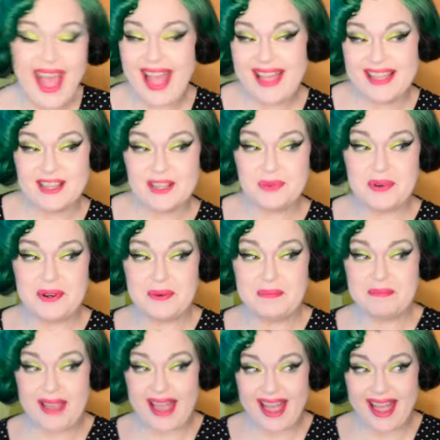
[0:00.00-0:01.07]
and we're
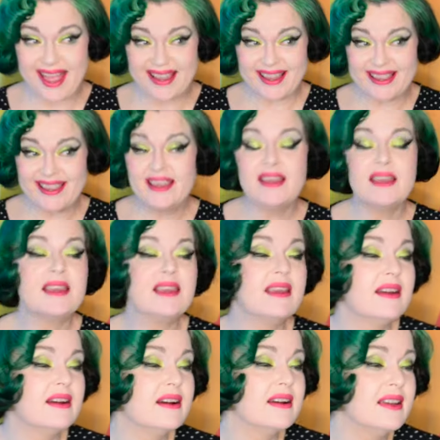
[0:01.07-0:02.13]
back.
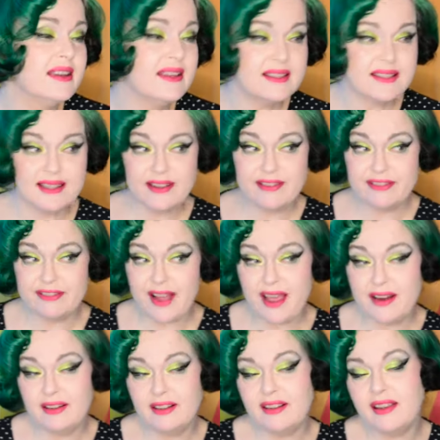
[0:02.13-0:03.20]
Here is the
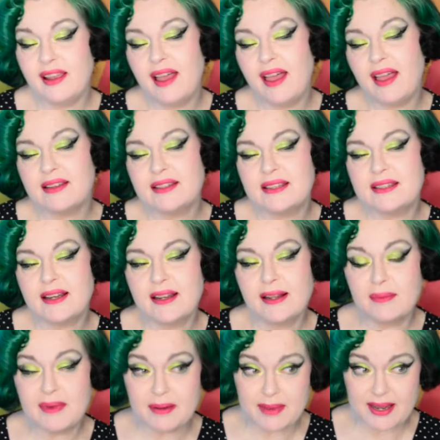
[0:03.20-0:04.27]
final look. Just a
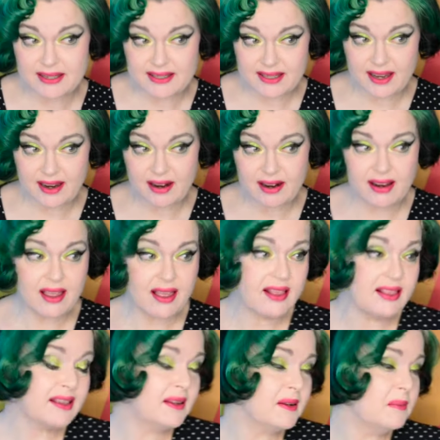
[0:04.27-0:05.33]
little bit of mascara,
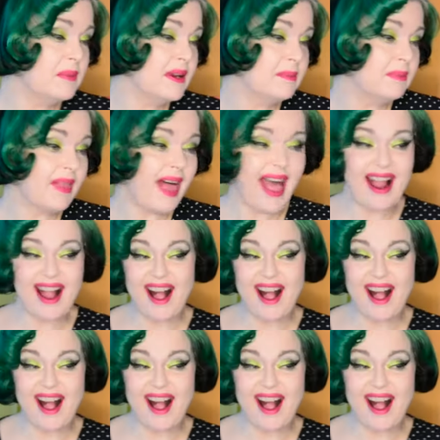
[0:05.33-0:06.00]
a little bit of black